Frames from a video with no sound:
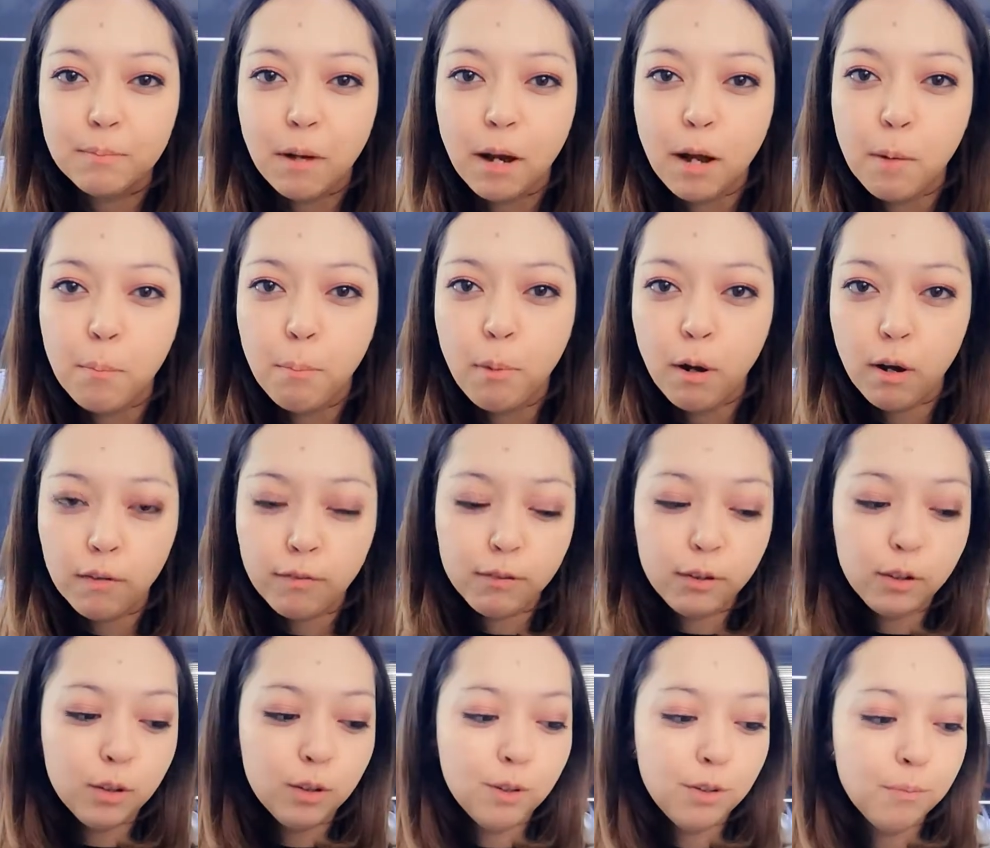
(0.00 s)
my
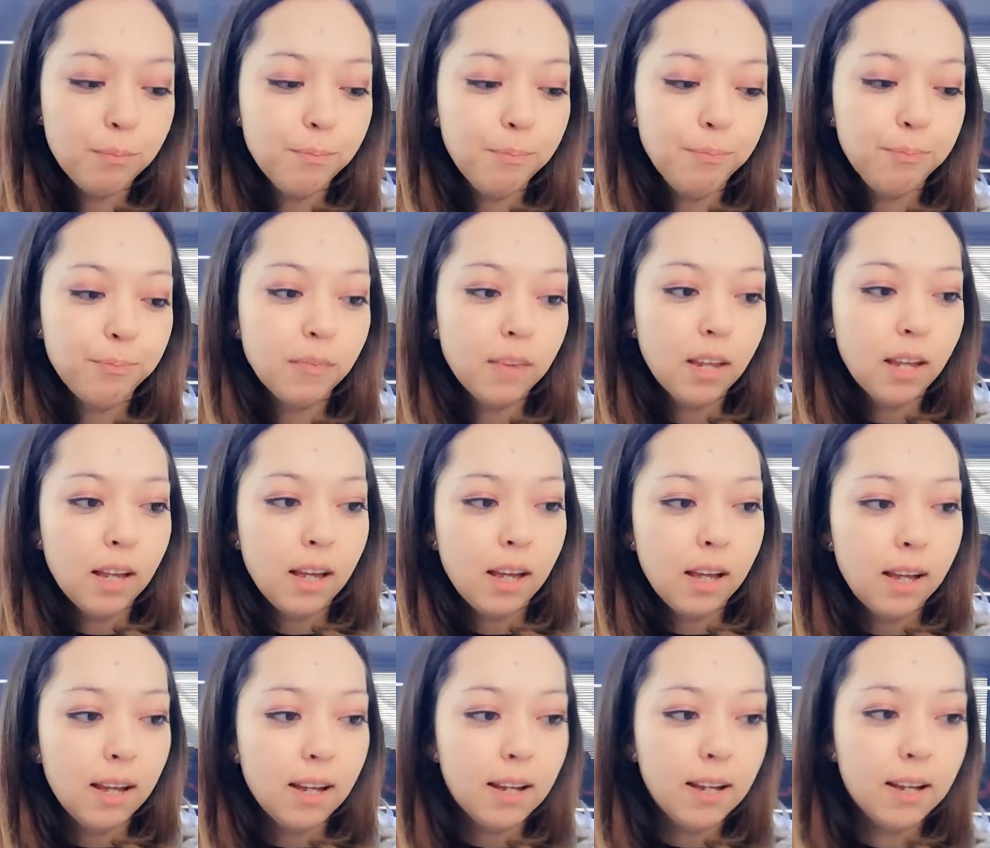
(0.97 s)
perfume.
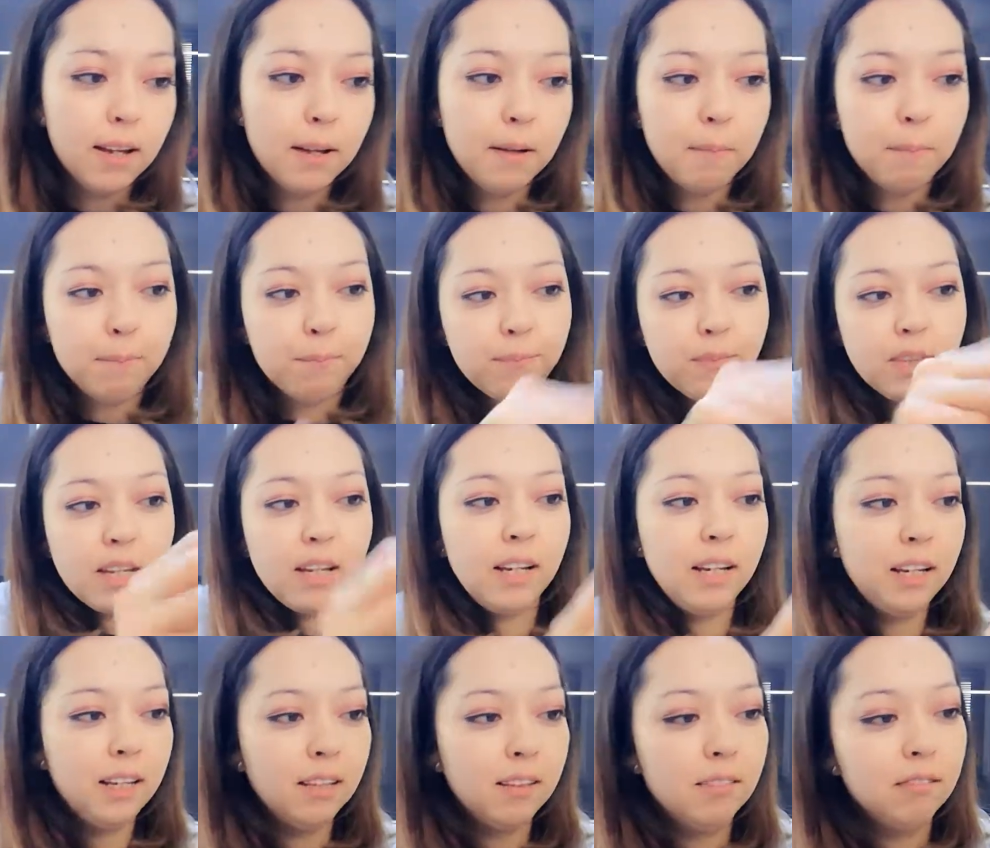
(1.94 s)

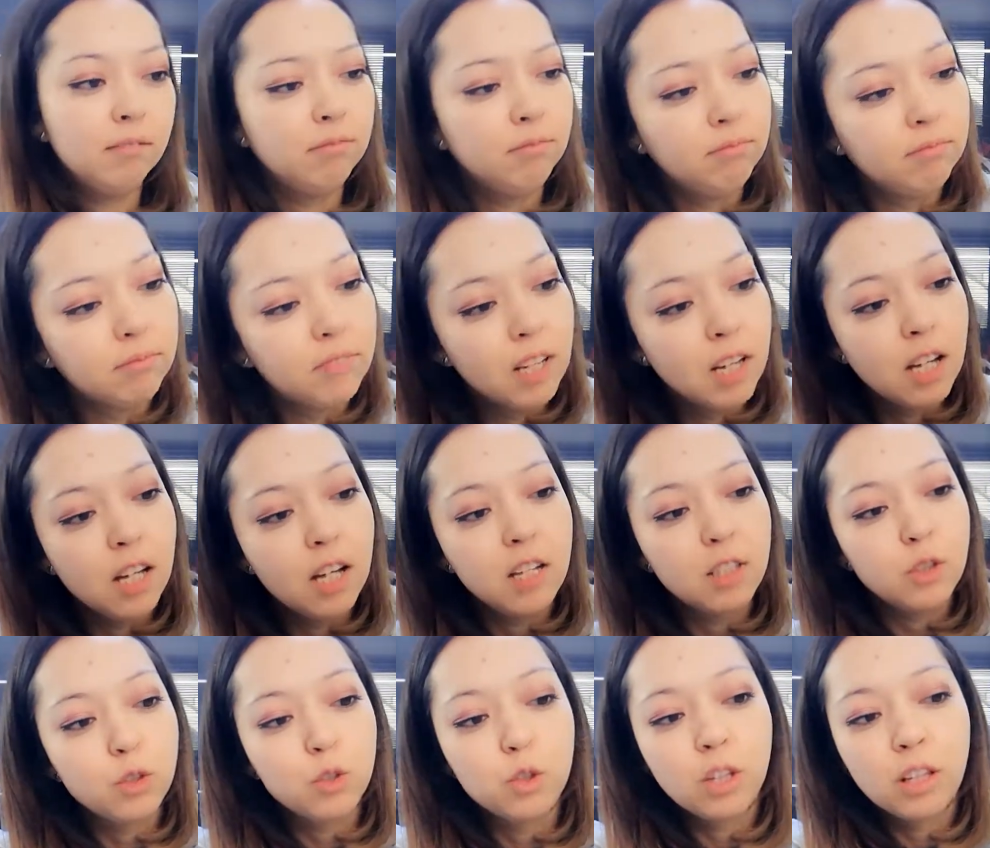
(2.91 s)
In
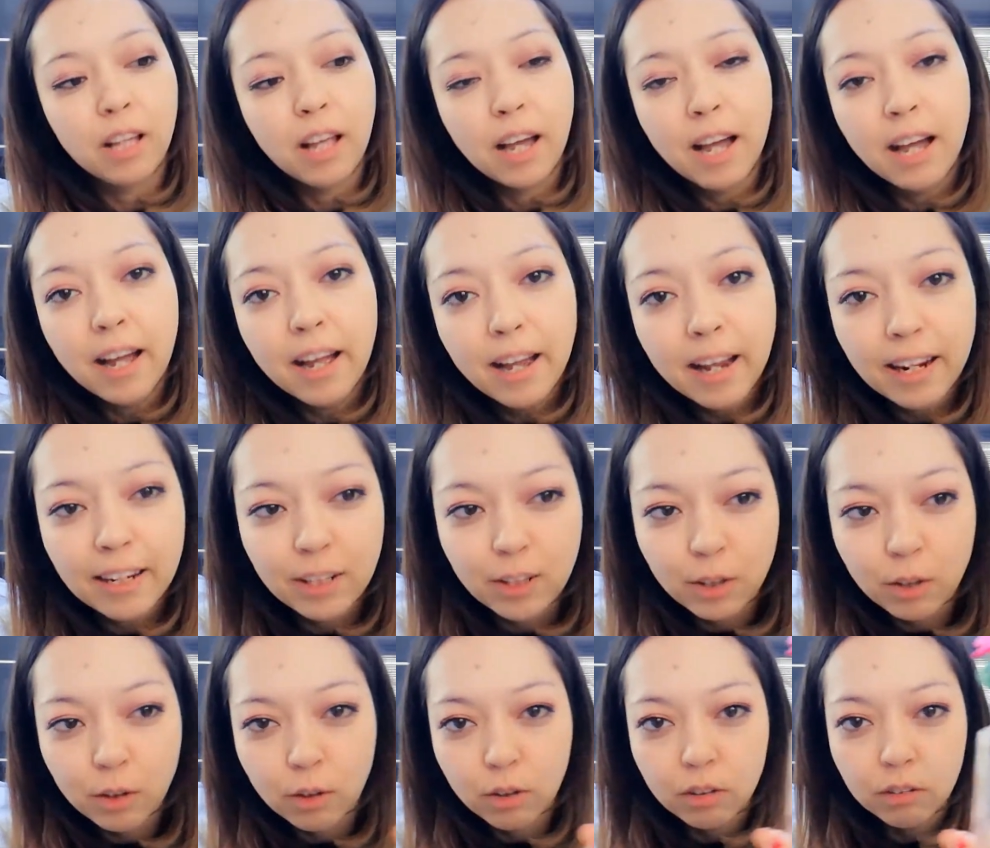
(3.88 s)
July, I don't
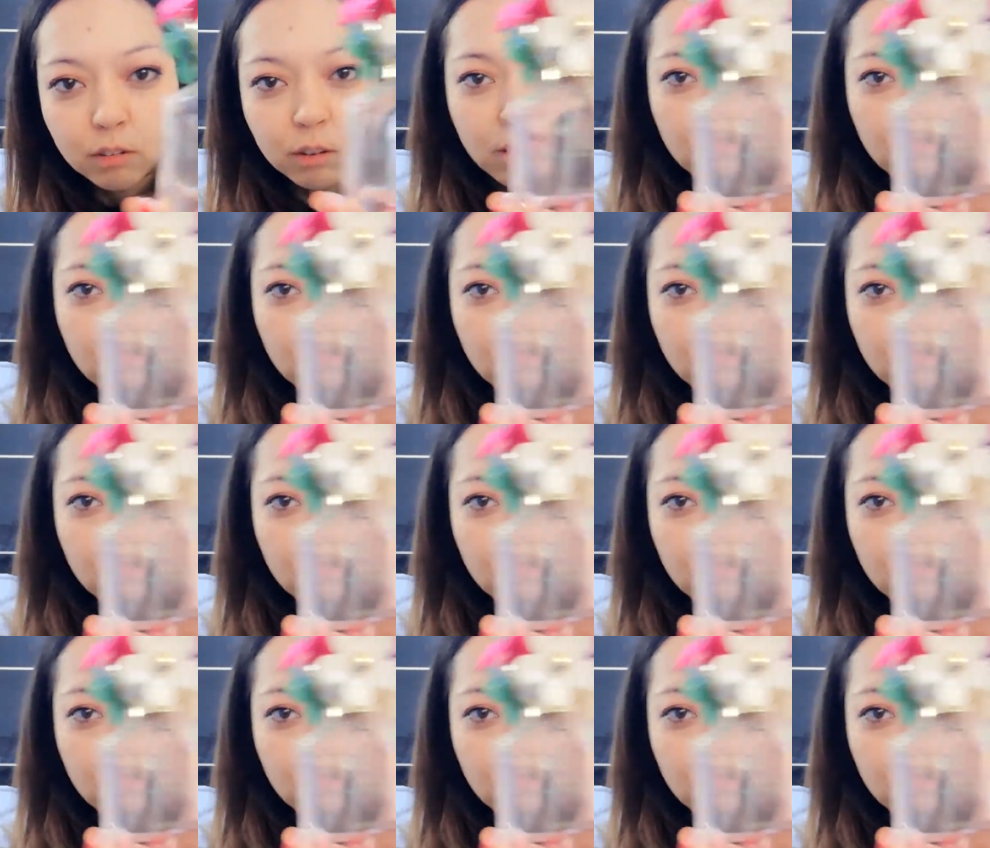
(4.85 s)
know,